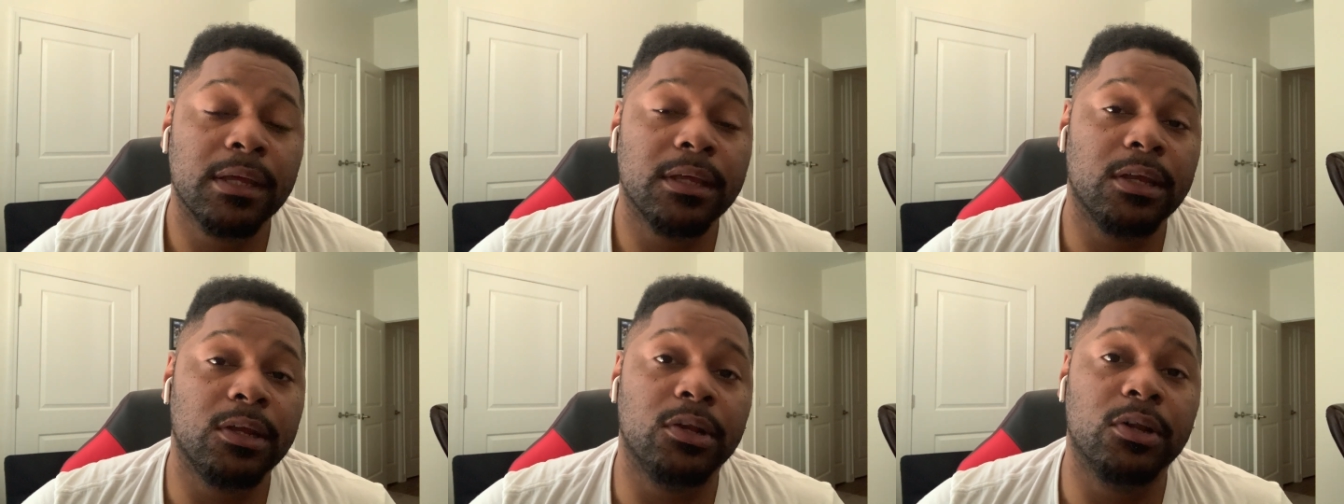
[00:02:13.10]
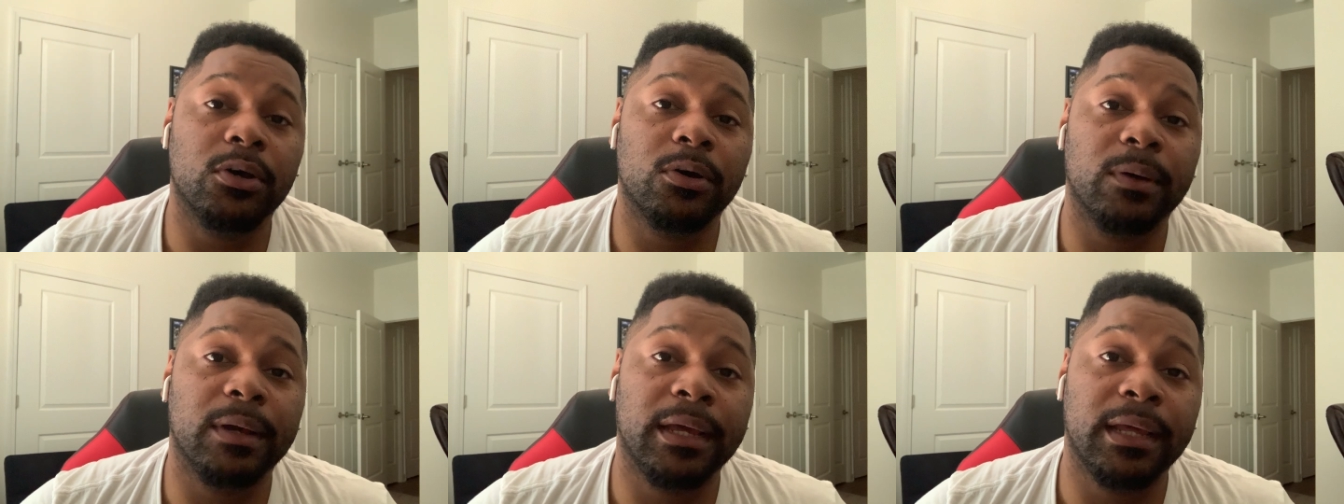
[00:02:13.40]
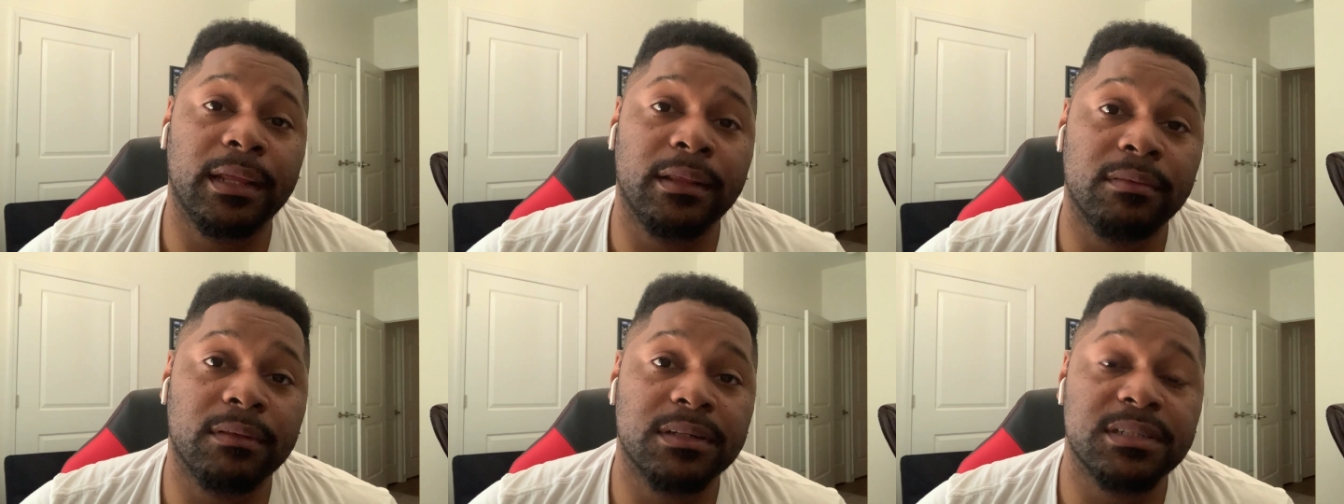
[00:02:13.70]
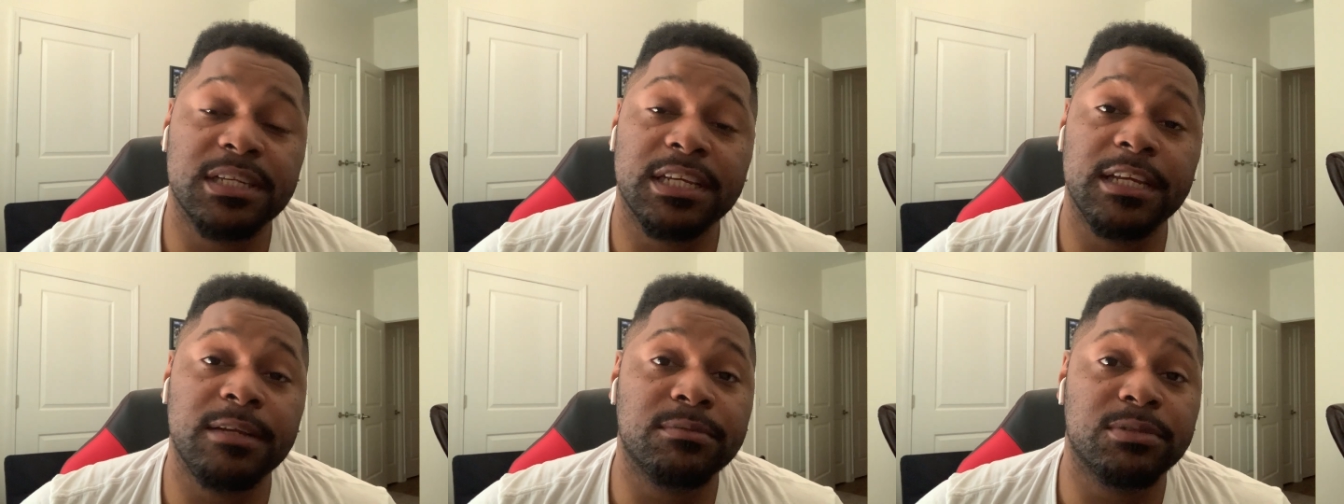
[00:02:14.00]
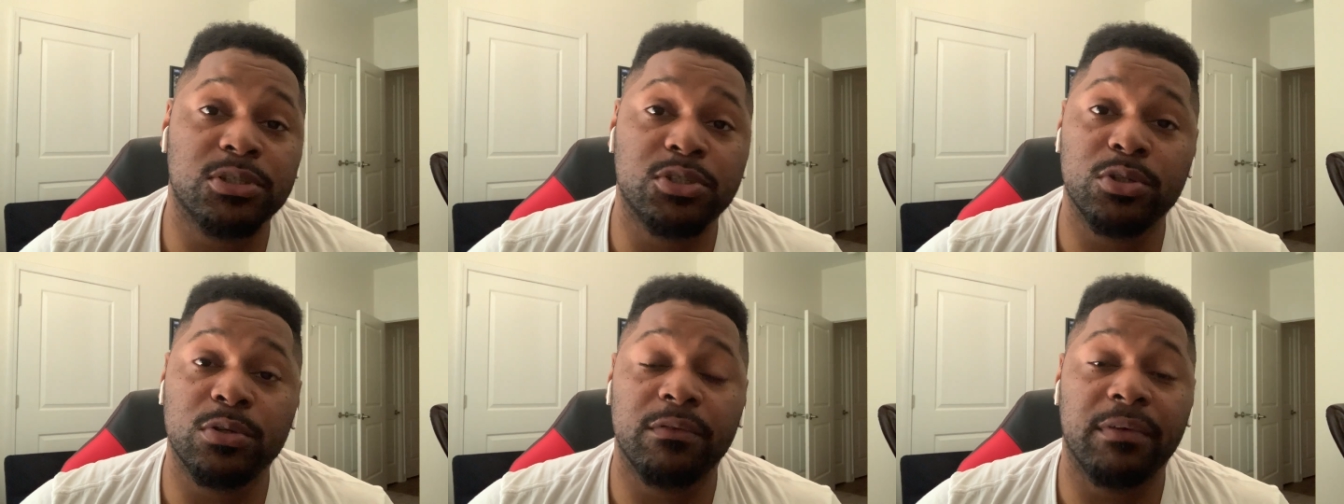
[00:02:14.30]
you know, and the teams
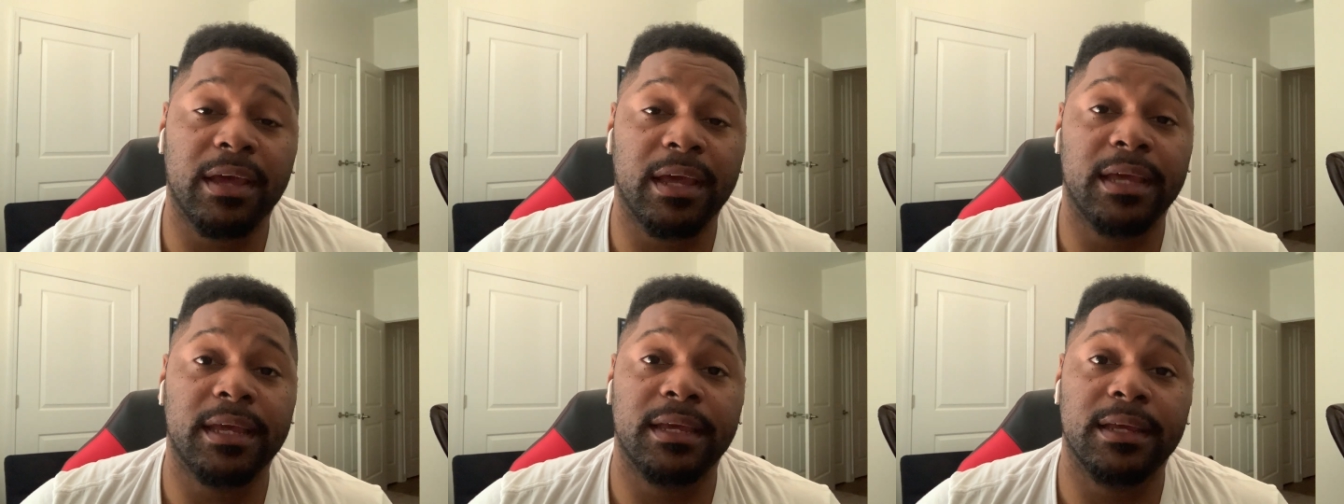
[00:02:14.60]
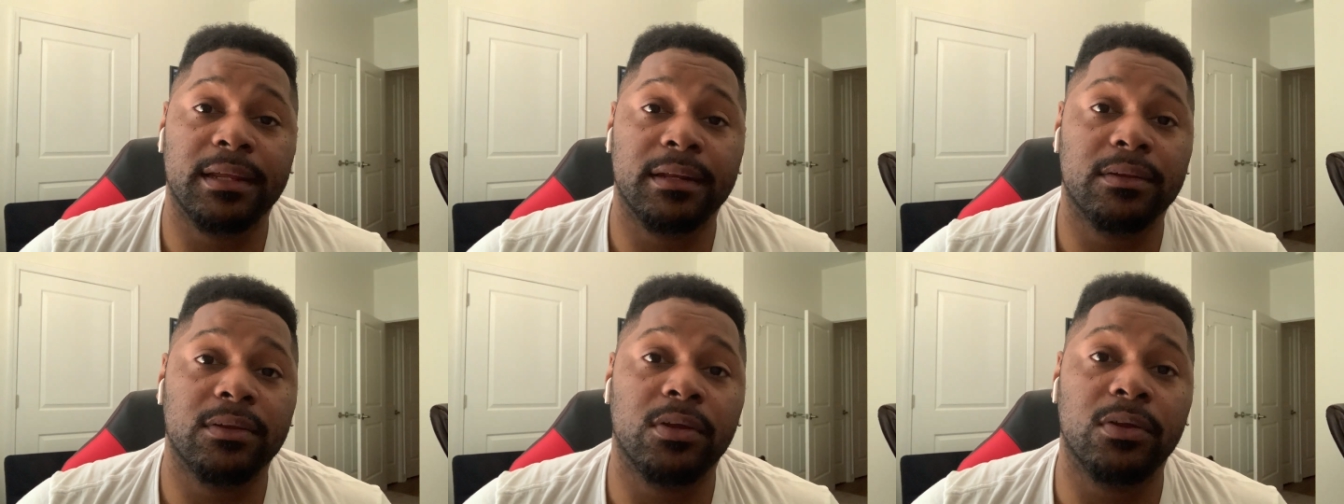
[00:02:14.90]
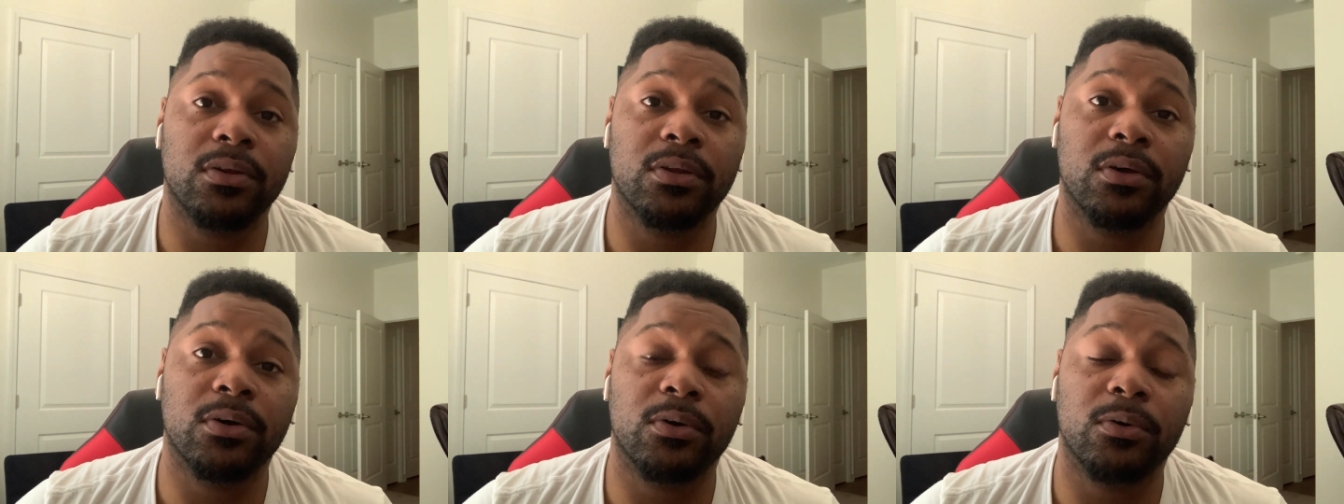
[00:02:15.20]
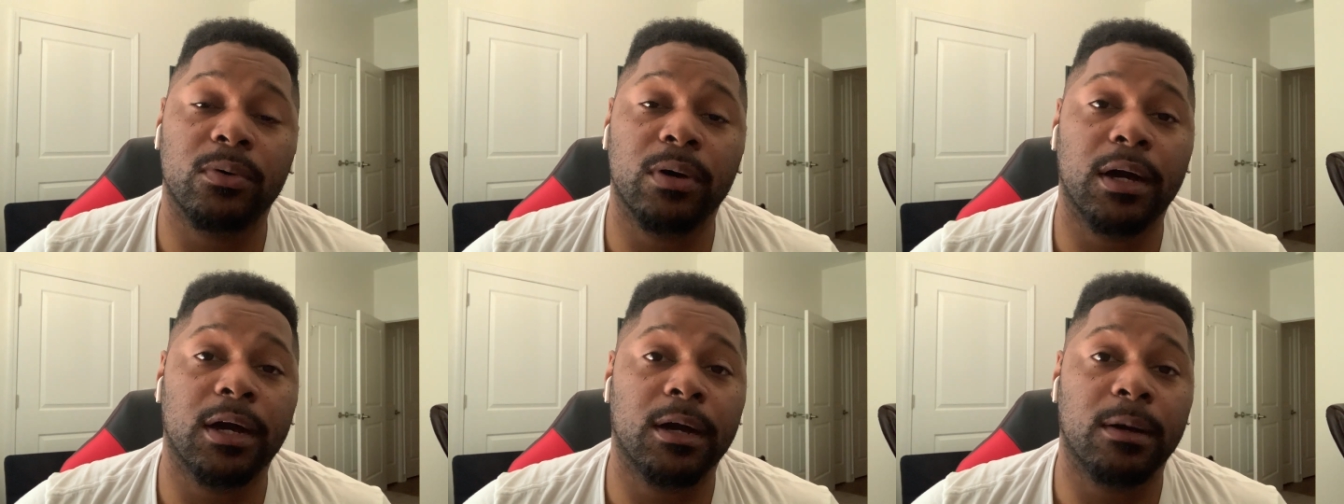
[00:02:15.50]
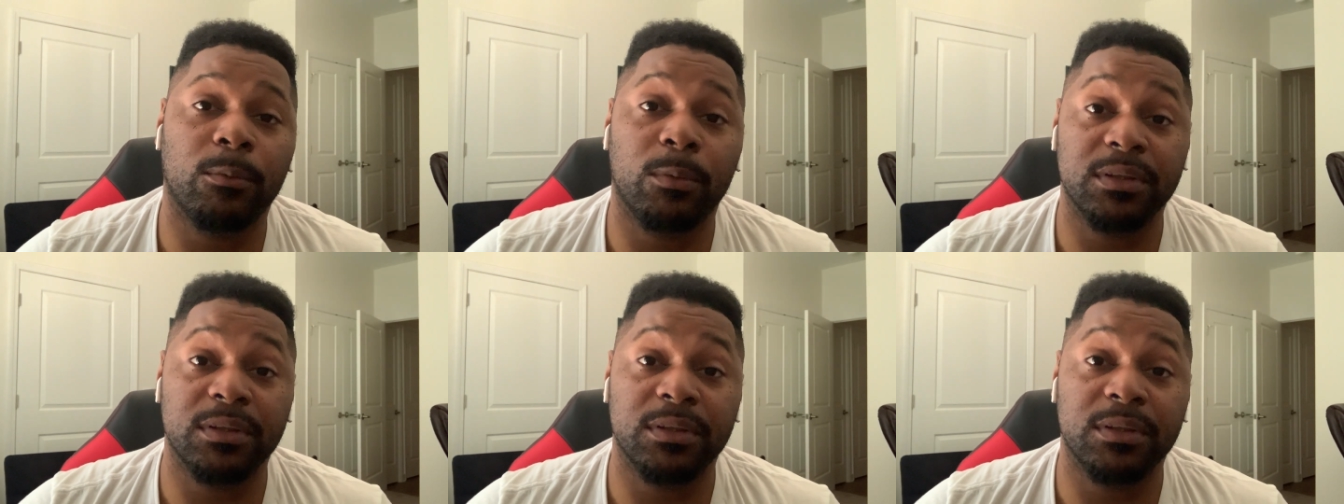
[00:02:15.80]
that you've had, you know, um,